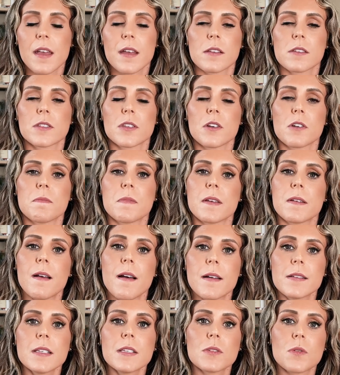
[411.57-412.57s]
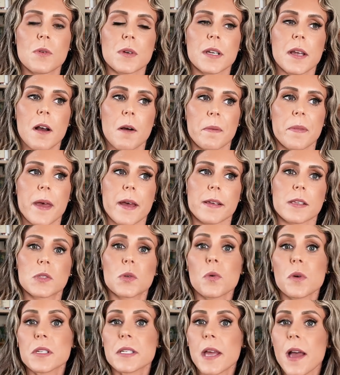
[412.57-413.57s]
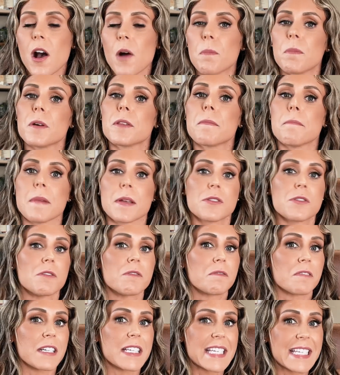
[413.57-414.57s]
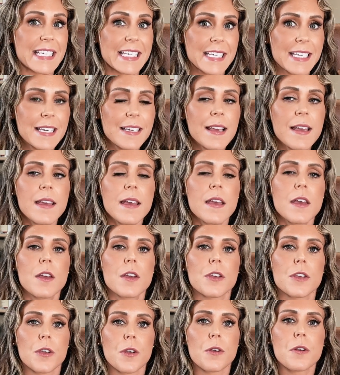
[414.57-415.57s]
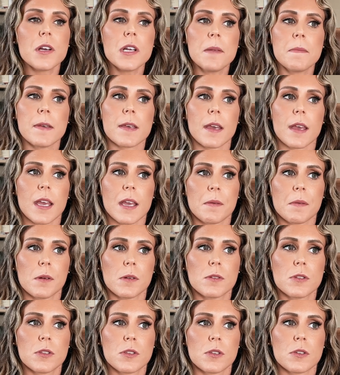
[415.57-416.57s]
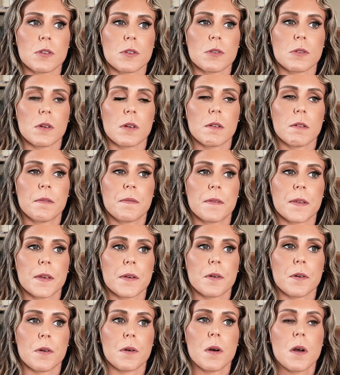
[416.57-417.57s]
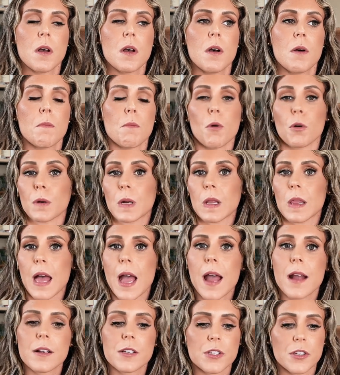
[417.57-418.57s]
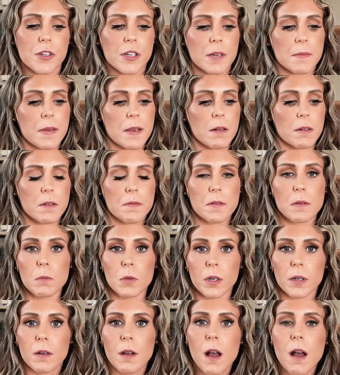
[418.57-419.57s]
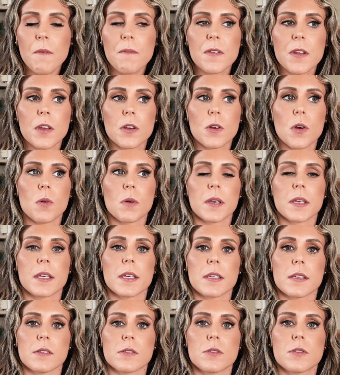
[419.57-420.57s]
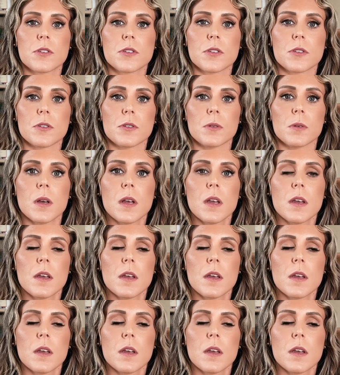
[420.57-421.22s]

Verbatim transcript: So because it's going to help with that, it's going to help with mental fatigue. You're going to be able to feel more relaxed. You're going to be able to feel more confident going into,